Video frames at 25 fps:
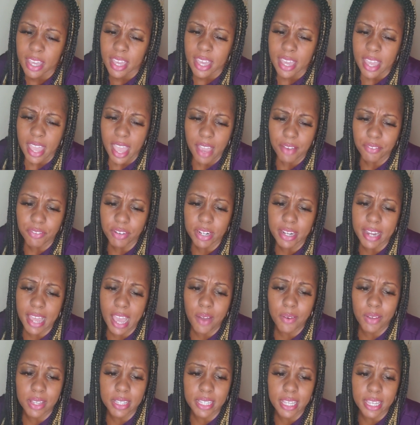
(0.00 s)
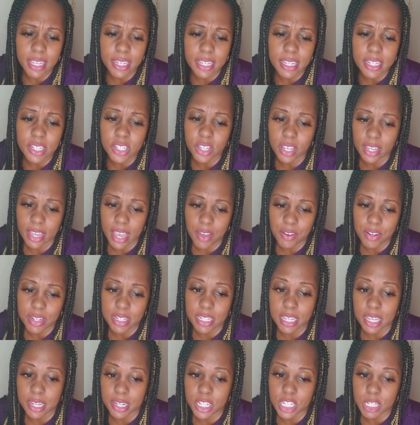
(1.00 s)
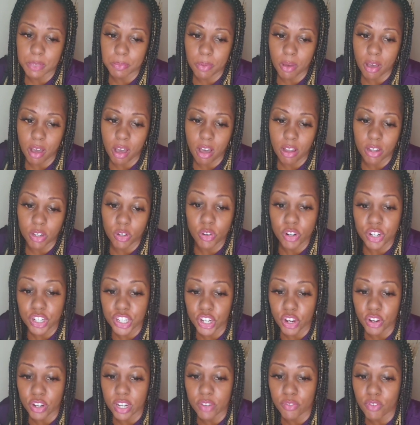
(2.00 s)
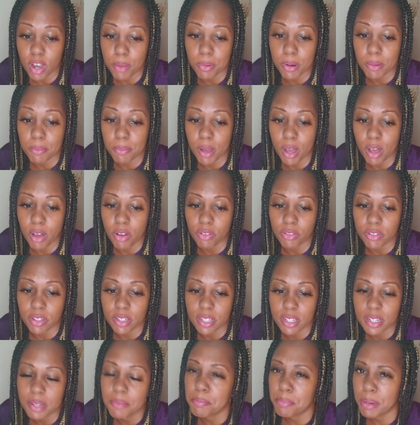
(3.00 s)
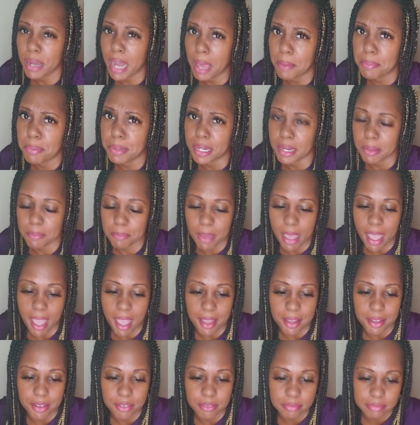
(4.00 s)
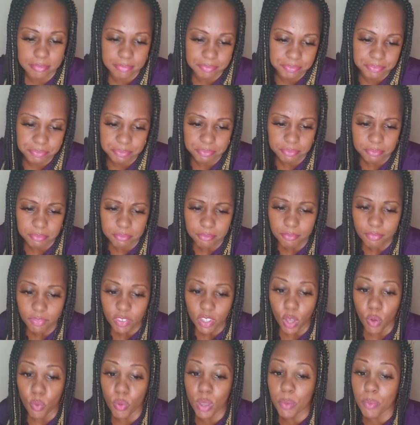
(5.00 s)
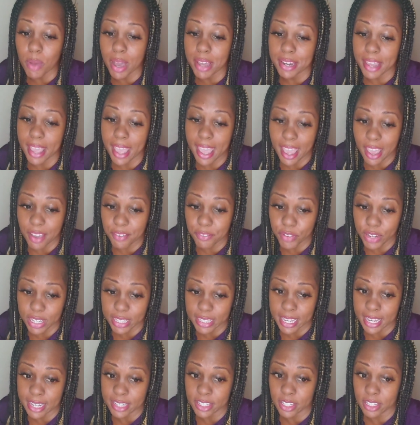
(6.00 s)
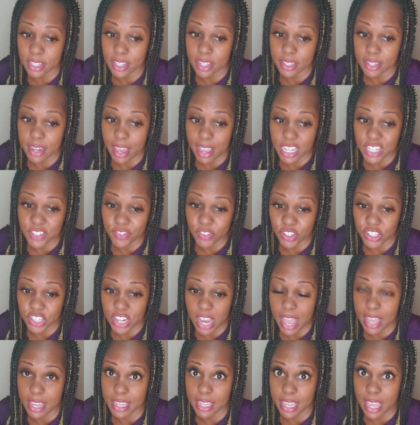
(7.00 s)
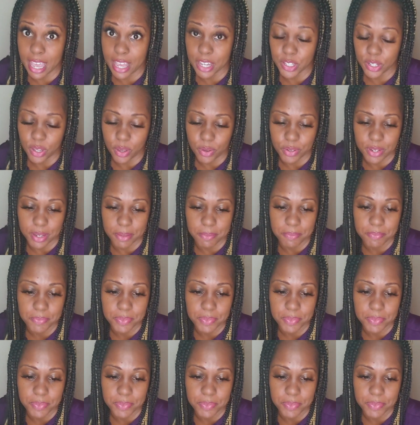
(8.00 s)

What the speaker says: Every now and then he took out a tennis ball or a dirty rubber bone, but I put it back. We want everything to look nice for Jackie, I told him.